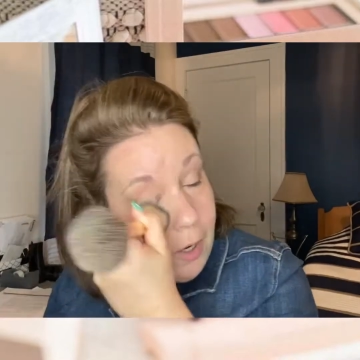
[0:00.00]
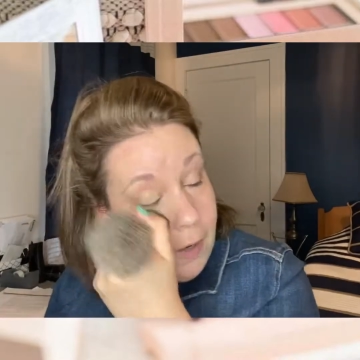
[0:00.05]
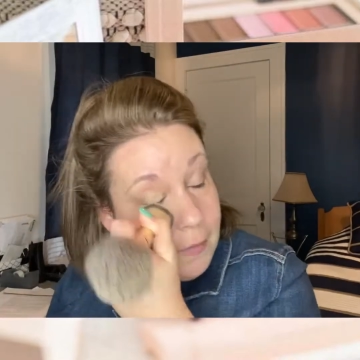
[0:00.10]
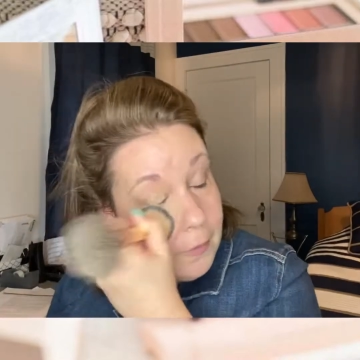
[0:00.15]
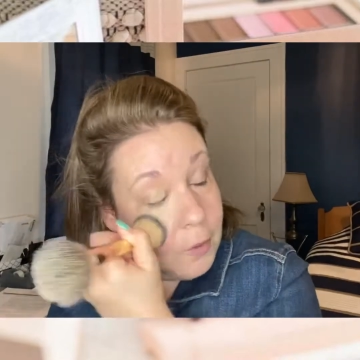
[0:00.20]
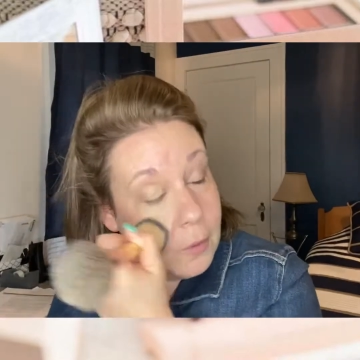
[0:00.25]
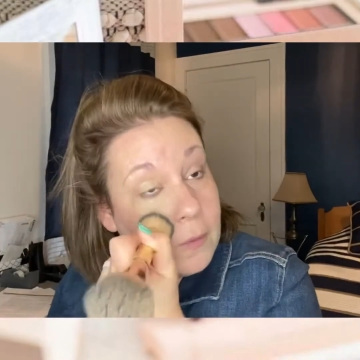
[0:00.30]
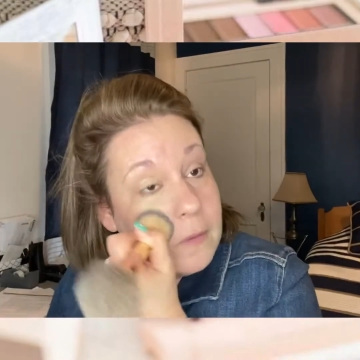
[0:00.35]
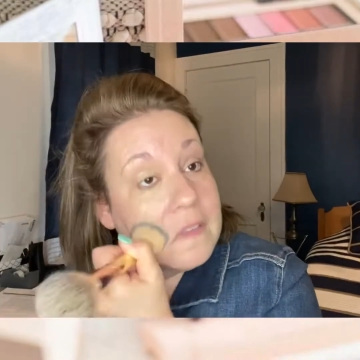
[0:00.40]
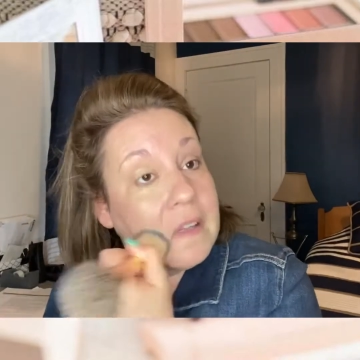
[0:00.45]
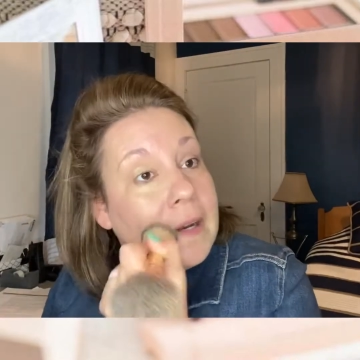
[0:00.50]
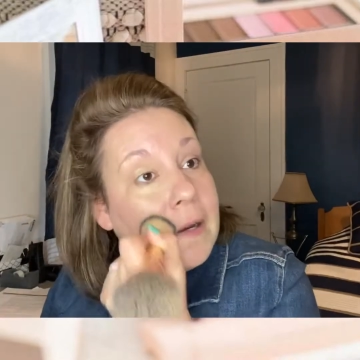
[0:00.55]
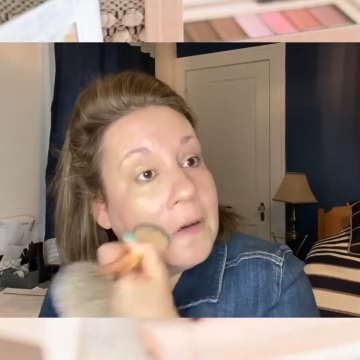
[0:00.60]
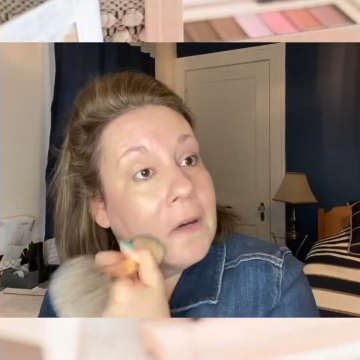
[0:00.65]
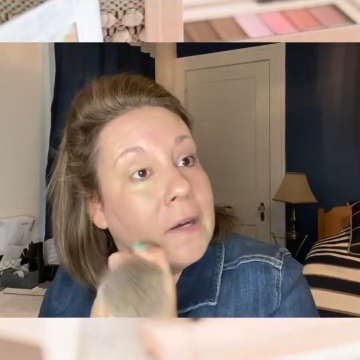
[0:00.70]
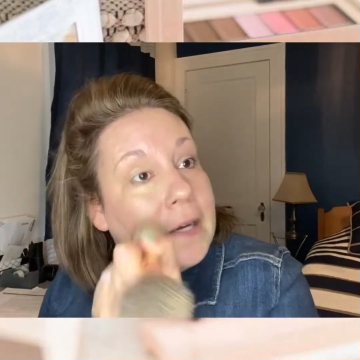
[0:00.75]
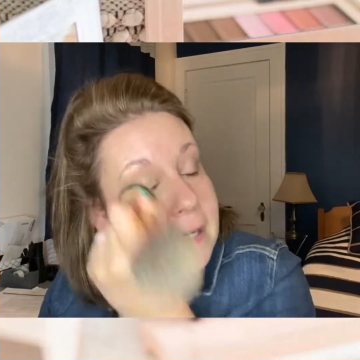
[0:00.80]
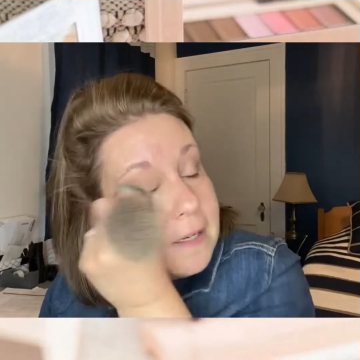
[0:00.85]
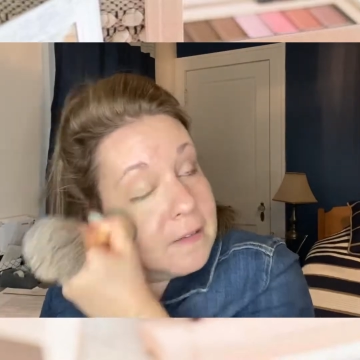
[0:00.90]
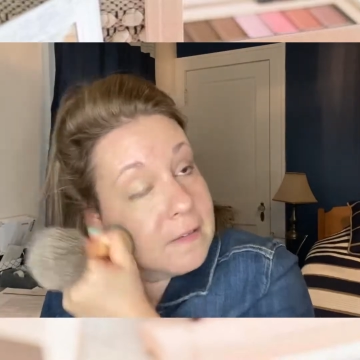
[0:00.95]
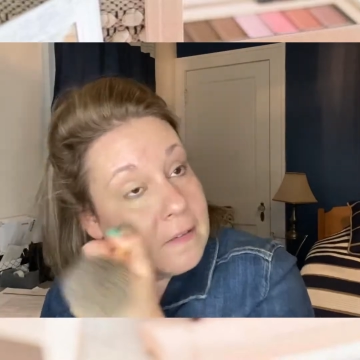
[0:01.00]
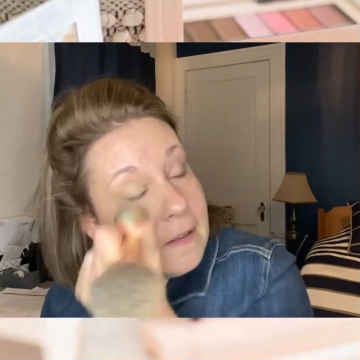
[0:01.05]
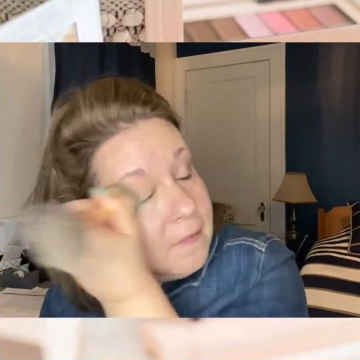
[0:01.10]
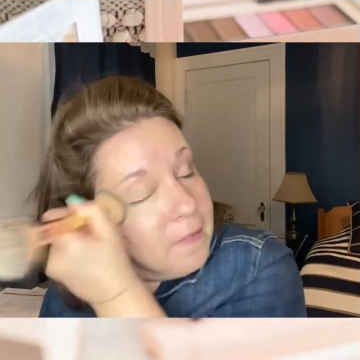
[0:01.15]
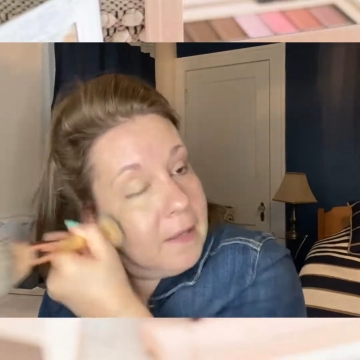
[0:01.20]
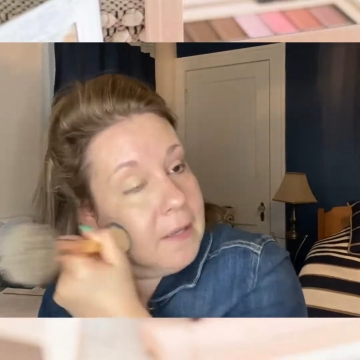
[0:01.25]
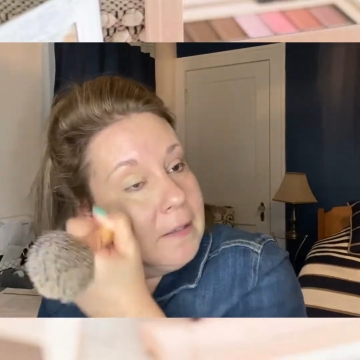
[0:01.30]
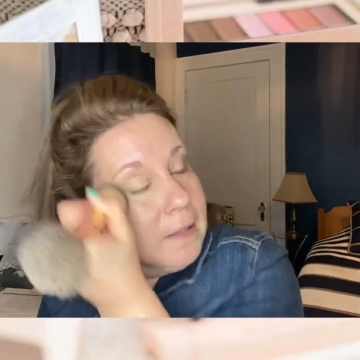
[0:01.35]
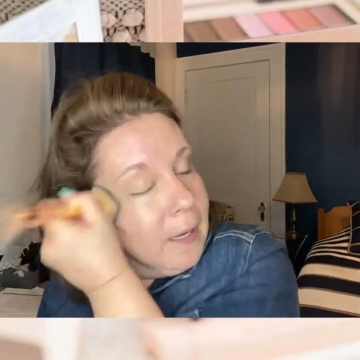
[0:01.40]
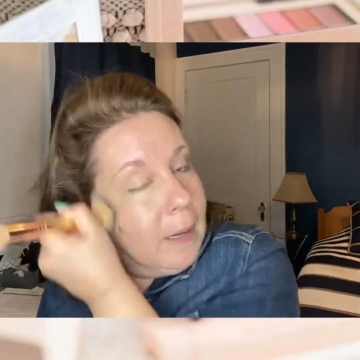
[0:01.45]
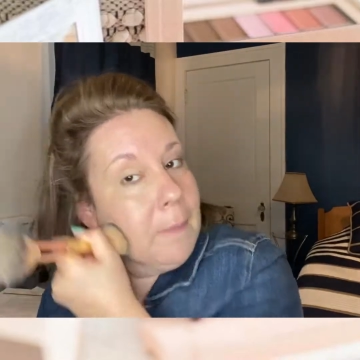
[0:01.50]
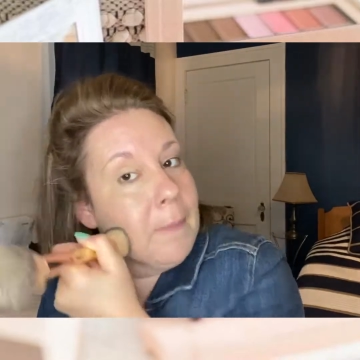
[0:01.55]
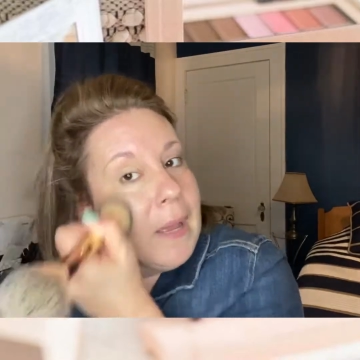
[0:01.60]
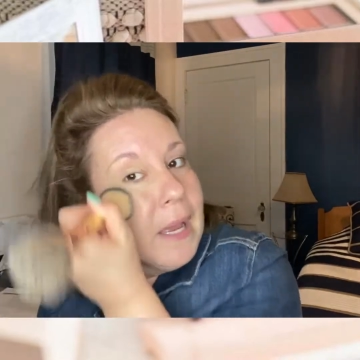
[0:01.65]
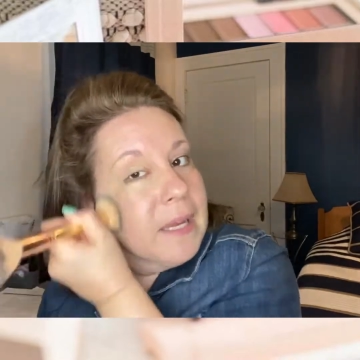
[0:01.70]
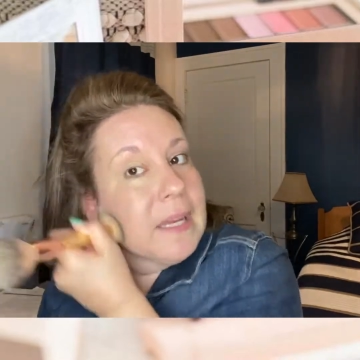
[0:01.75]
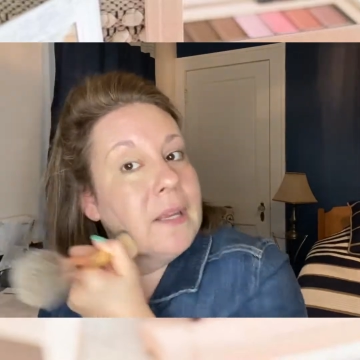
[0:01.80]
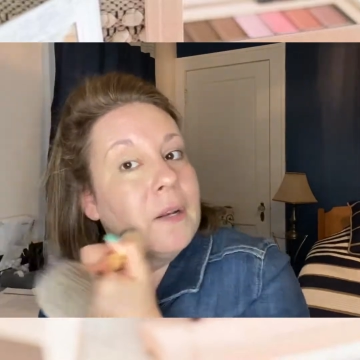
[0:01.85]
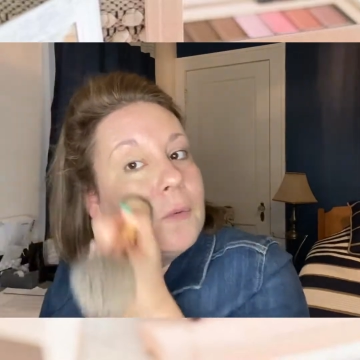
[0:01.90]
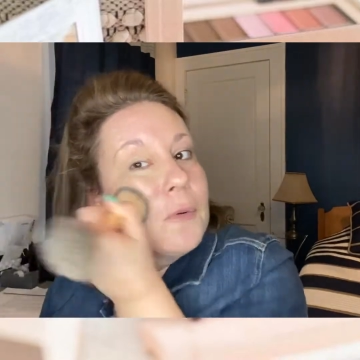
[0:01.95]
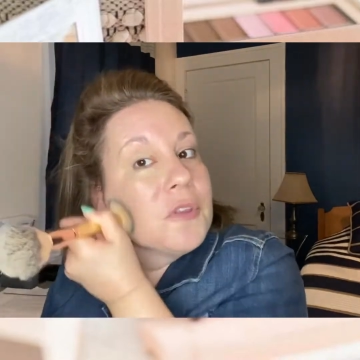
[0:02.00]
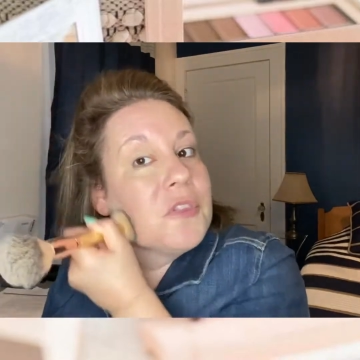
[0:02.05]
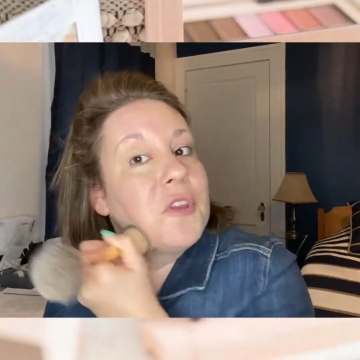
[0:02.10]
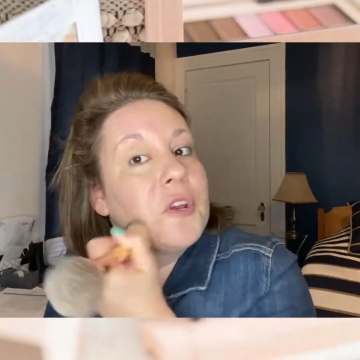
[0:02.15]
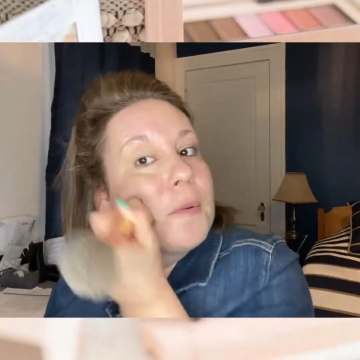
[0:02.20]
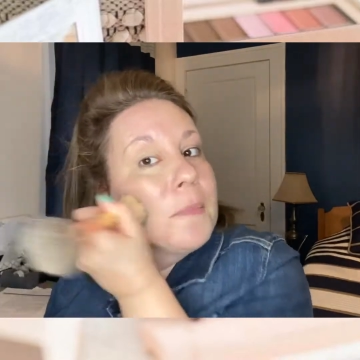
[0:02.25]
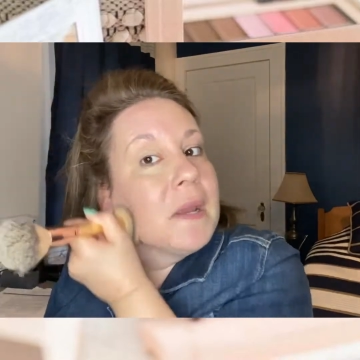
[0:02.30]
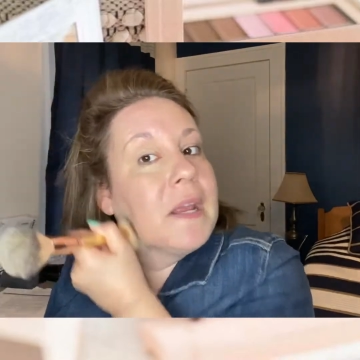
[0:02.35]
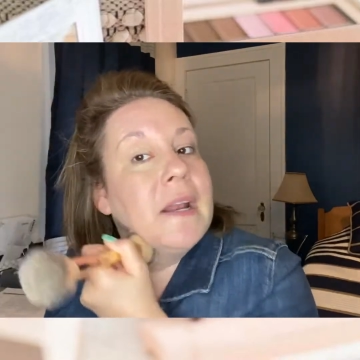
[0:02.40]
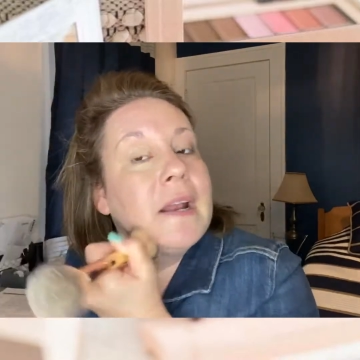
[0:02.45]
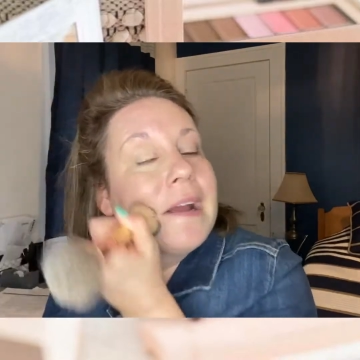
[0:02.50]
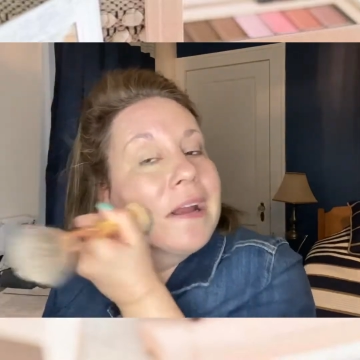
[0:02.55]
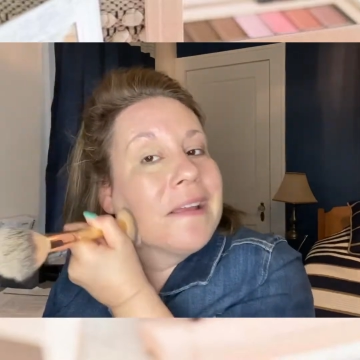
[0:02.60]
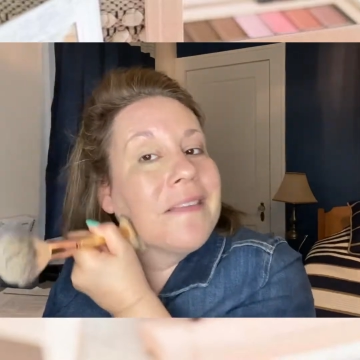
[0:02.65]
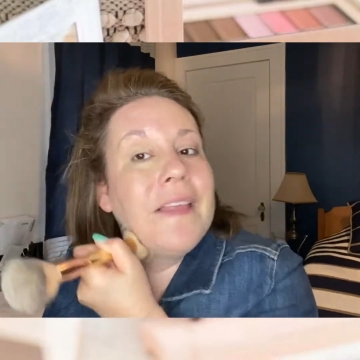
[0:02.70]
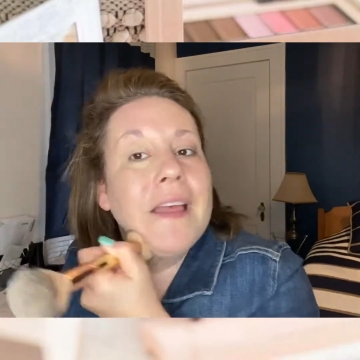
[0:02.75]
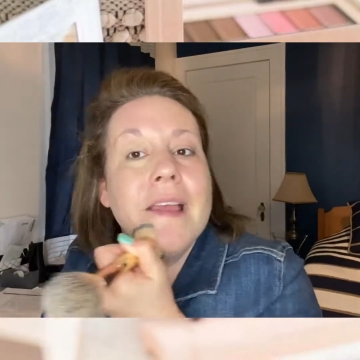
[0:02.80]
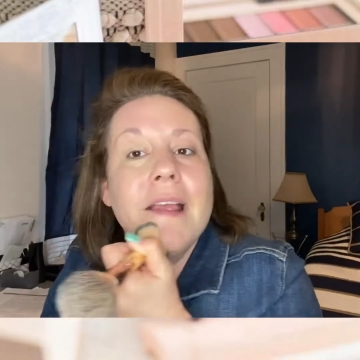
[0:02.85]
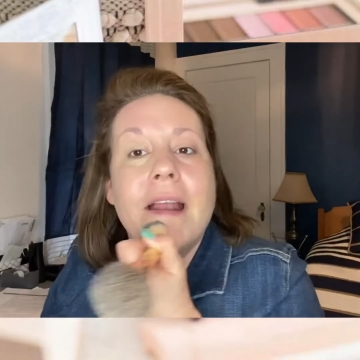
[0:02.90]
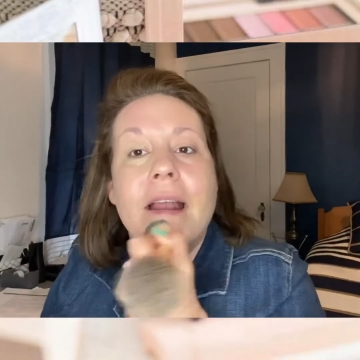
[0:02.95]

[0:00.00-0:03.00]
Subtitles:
those areas and then come back in with your main highlight.